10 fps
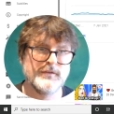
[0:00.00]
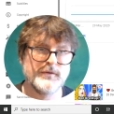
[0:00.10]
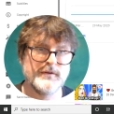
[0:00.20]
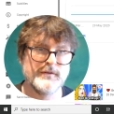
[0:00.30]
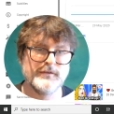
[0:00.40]

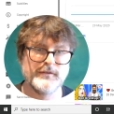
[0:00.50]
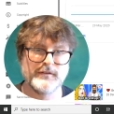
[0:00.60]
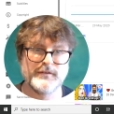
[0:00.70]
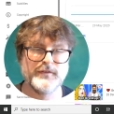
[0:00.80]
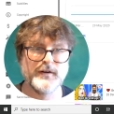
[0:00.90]

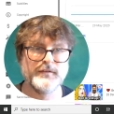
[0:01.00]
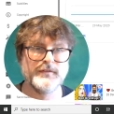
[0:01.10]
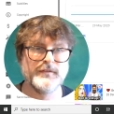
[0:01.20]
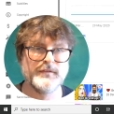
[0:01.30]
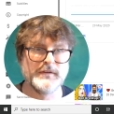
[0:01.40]
365
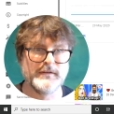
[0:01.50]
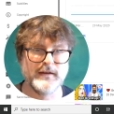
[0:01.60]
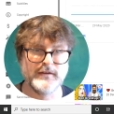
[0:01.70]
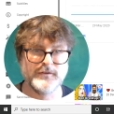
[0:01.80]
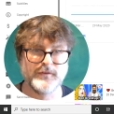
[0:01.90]

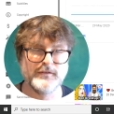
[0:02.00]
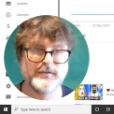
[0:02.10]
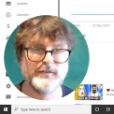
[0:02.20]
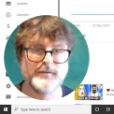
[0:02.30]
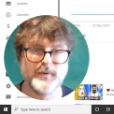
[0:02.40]
days, for
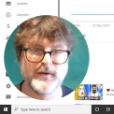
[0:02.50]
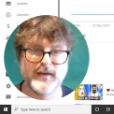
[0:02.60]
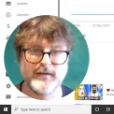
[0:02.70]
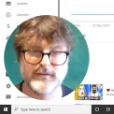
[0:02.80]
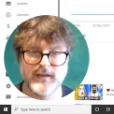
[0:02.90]
instance, in my
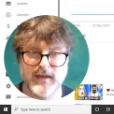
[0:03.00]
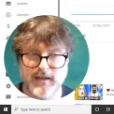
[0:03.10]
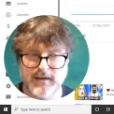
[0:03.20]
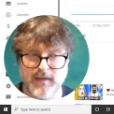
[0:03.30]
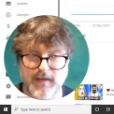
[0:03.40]
case.
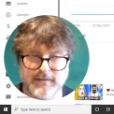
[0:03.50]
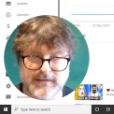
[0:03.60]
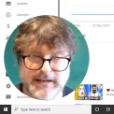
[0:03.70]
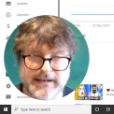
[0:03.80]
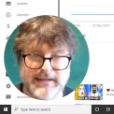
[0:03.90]
Now, that is
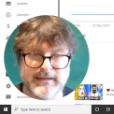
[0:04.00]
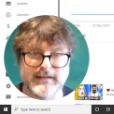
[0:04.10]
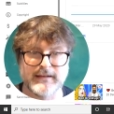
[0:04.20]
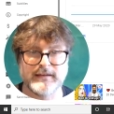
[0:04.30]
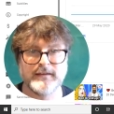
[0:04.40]

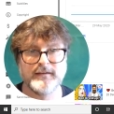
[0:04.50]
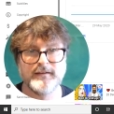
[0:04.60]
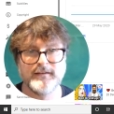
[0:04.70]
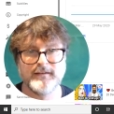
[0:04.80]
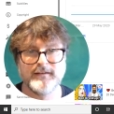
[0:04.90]
clearly
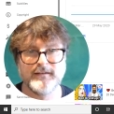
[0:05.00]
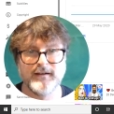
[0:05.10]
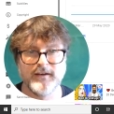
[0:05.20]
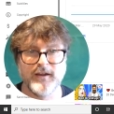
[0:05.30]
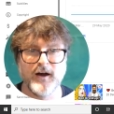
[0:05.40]

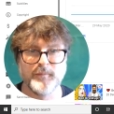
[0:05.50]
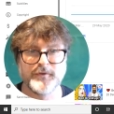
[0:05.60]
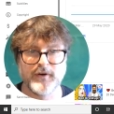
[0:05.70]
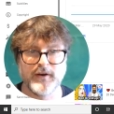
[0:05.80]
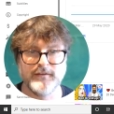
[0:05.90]
an
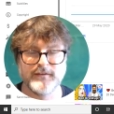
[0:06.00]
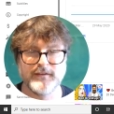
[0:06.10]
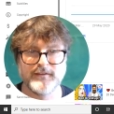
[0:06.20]
uptrend.